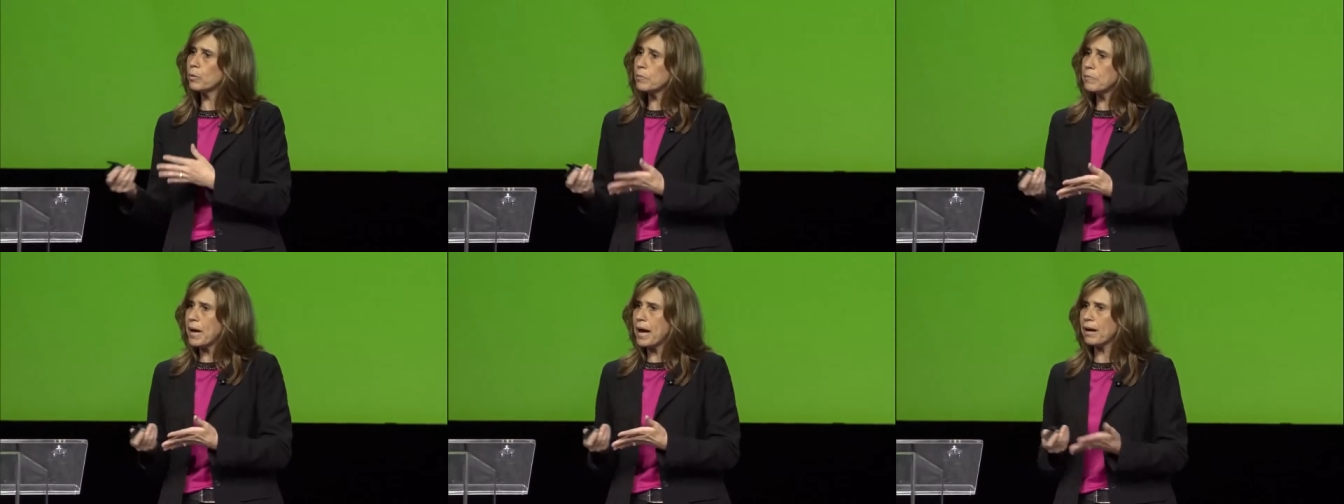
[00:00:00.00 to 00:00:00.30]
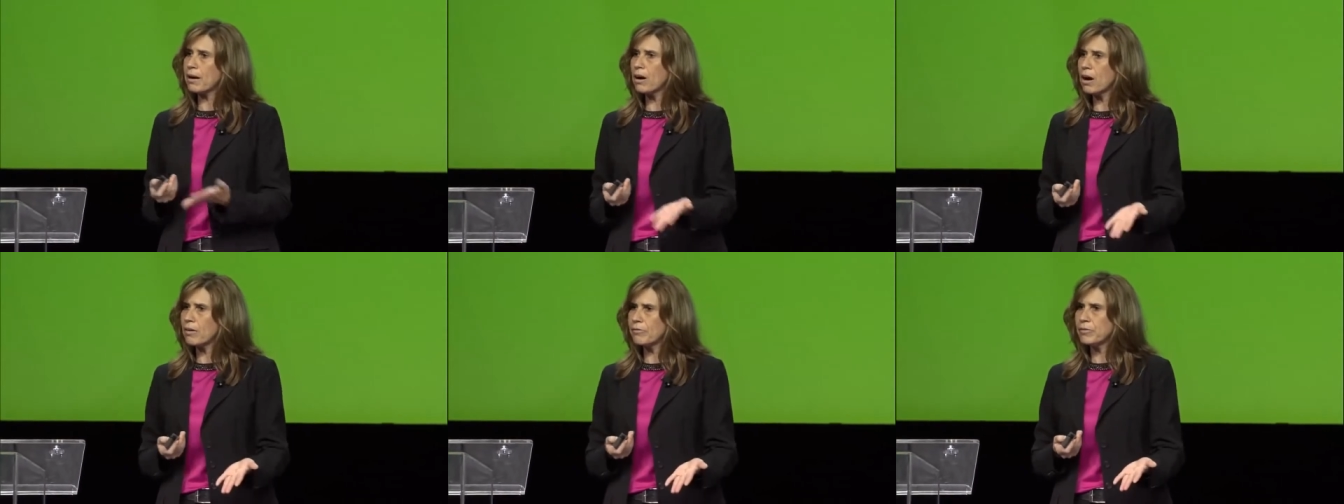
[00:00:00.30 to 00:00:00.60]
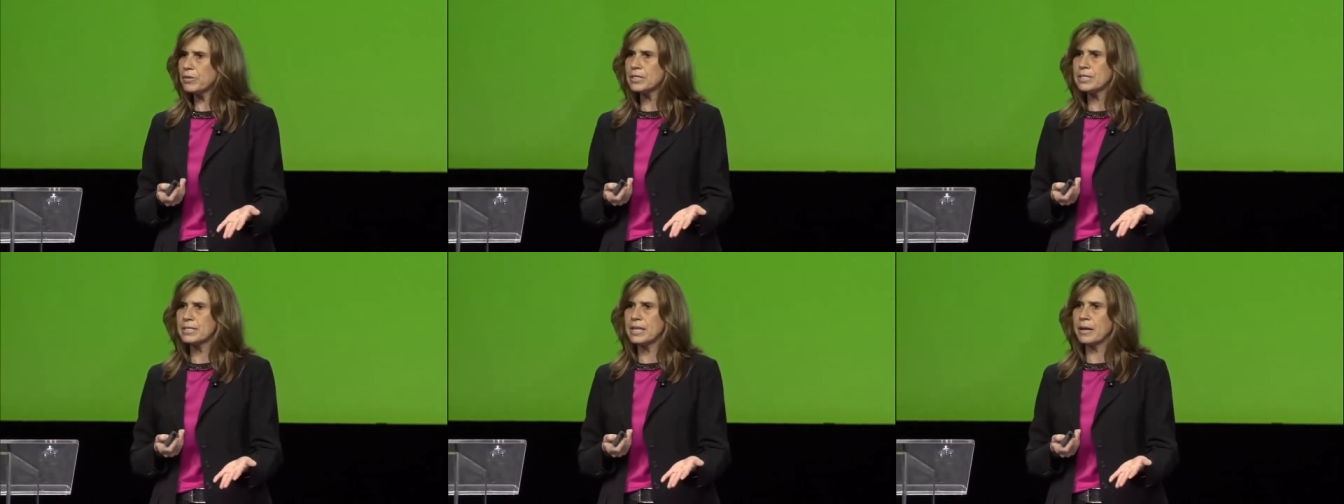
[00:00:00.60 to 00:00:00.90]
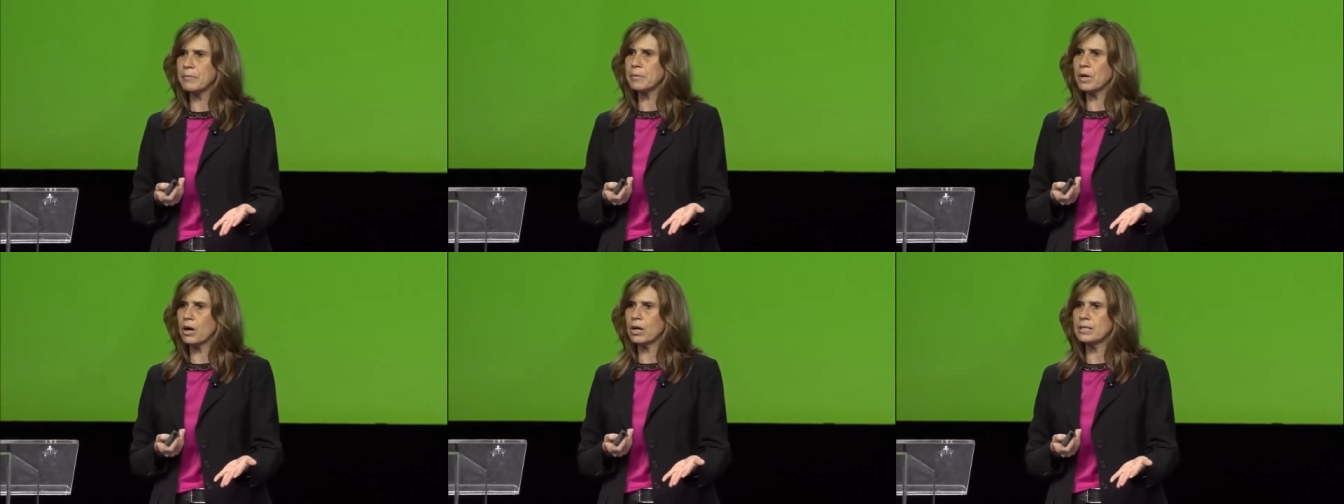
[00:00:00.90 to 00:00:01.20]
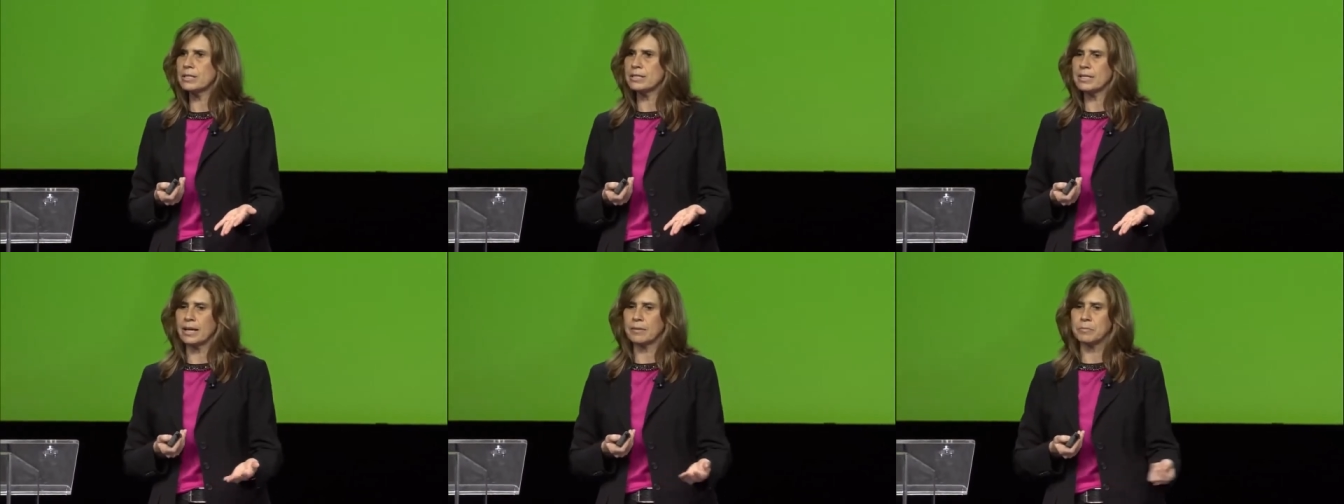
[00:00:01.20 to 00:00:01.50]
Well, back office, same
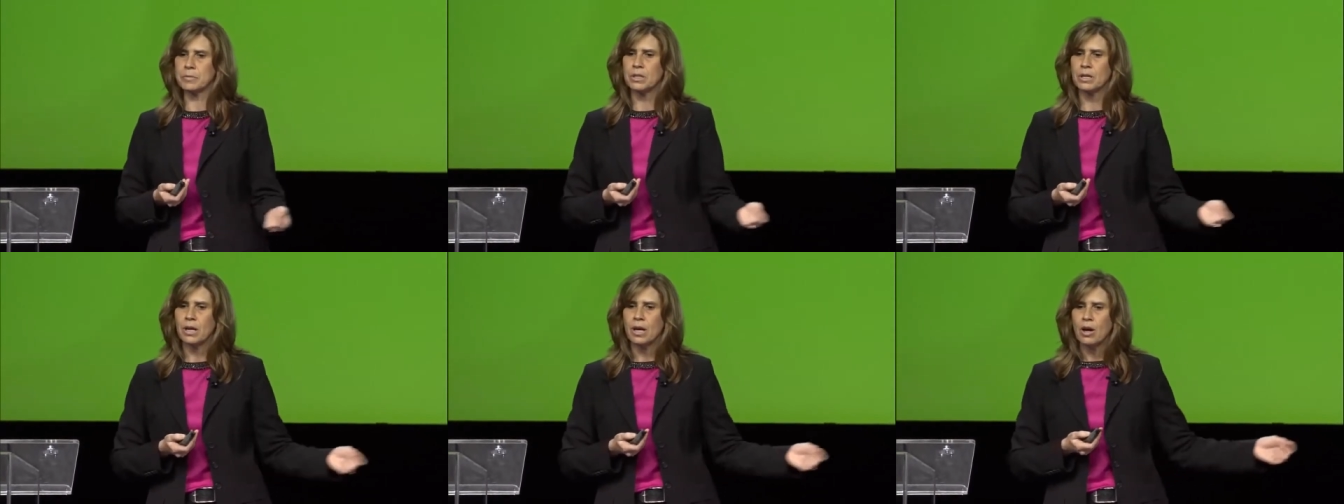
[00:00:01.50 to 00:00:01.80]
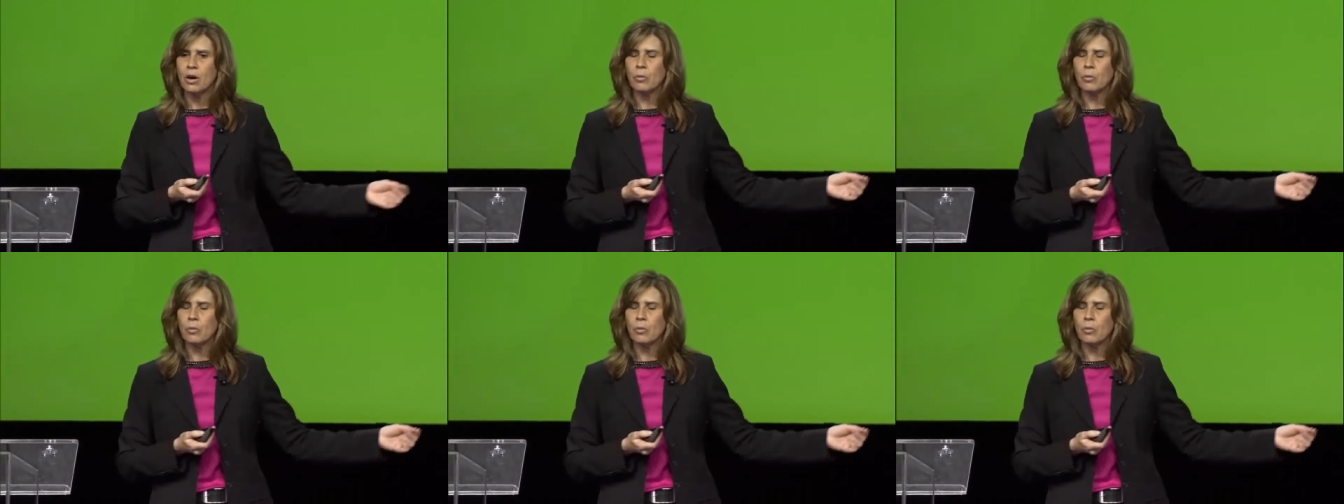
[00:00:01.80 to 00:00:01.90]
concept.